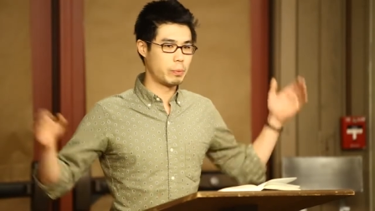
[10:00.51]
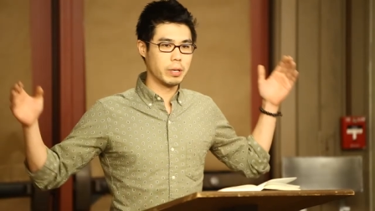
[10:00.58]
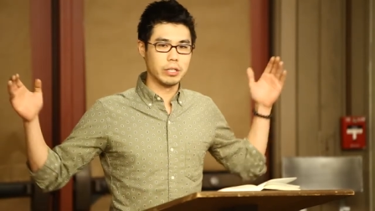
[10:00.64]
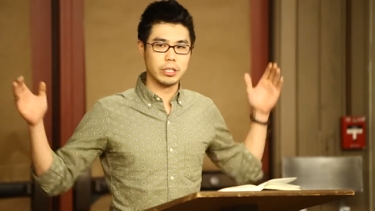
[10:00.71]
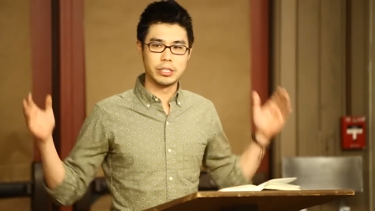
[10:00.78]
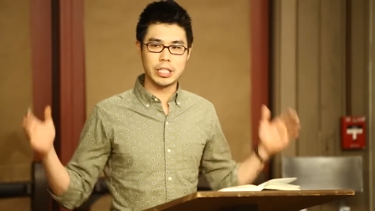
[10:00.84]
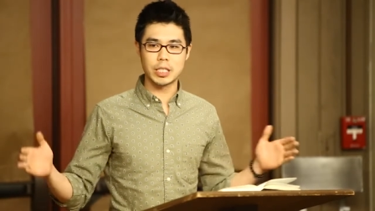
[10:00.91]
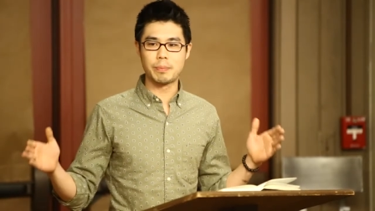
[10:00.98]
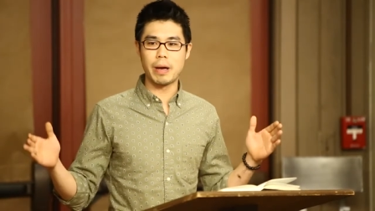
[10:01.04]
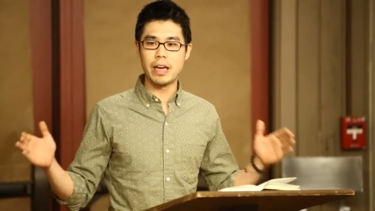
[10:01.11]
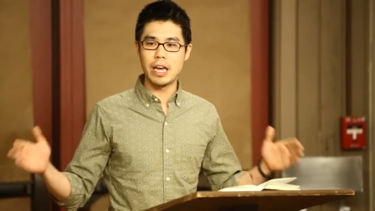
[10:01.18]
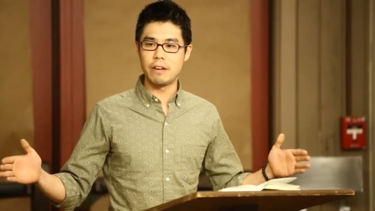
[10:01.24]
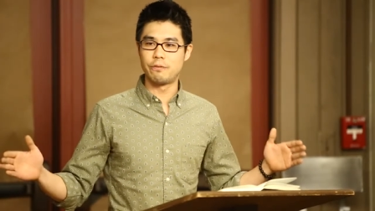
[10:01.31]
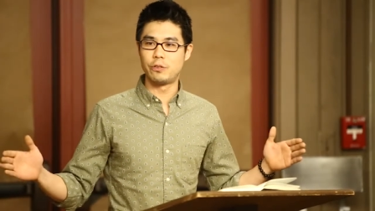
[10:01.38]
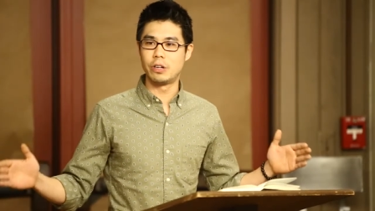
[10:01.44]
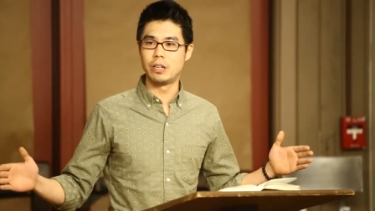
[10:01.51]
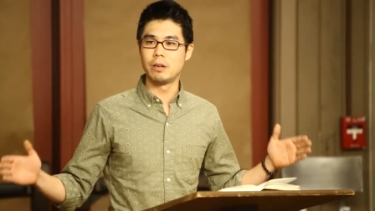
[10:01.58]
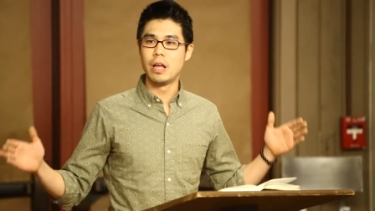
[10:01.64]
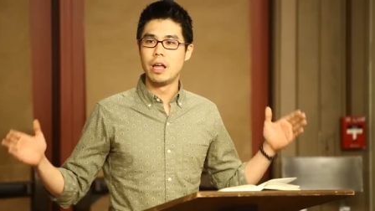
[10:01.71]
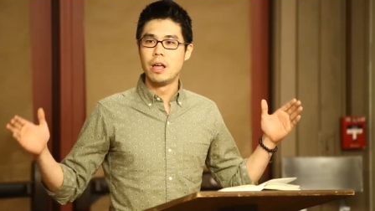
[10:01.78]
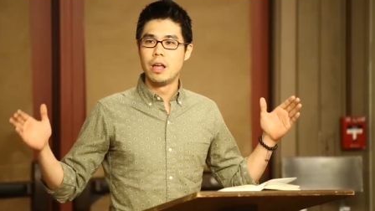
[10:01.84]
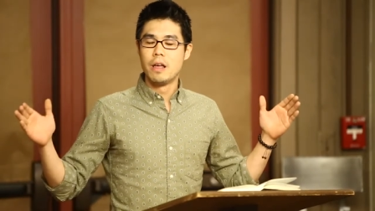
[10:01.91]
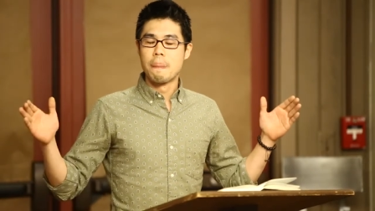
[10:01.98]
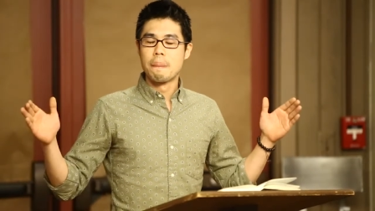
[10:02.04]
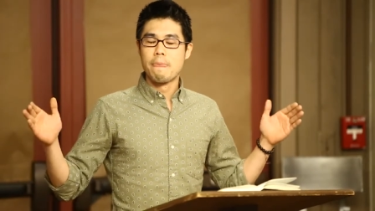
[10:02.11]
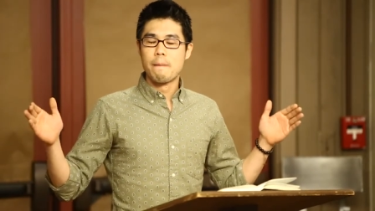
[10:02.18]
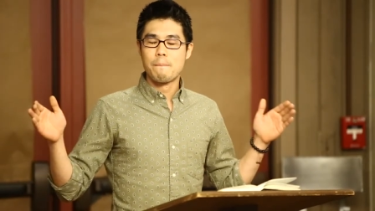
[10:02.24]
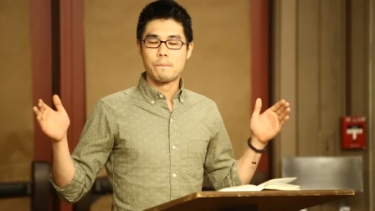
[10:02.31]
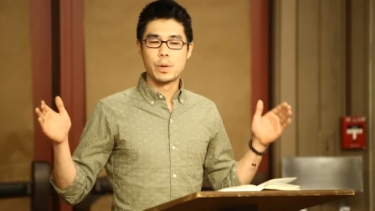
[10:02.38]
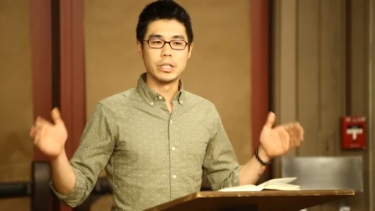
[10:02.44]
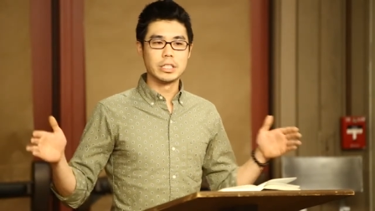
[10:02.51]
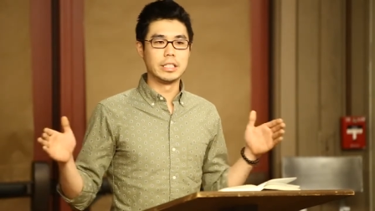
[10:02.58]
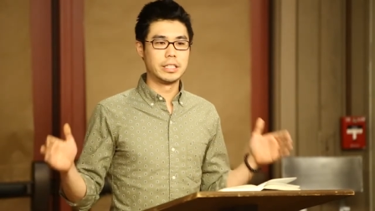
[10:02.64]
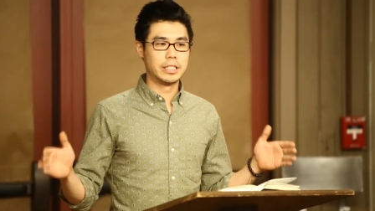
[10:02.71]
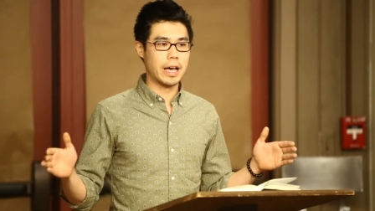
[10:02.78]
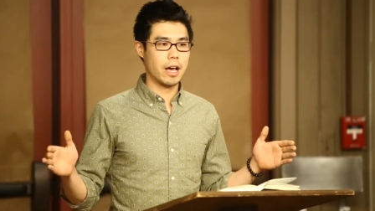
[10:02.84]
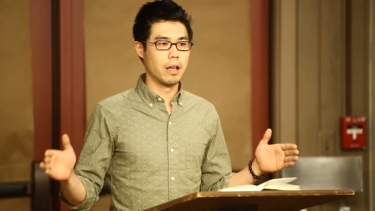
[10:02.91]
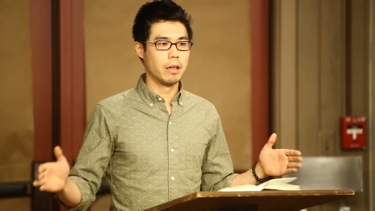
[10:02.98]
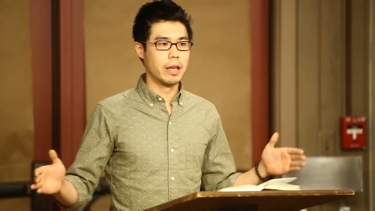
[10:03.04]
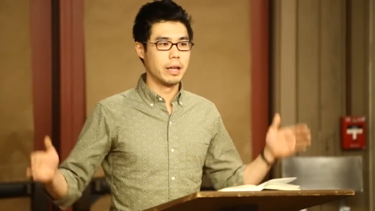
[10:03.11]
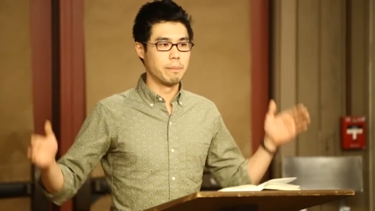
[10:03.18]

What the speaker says: We built a 6 by 8 foot prison cell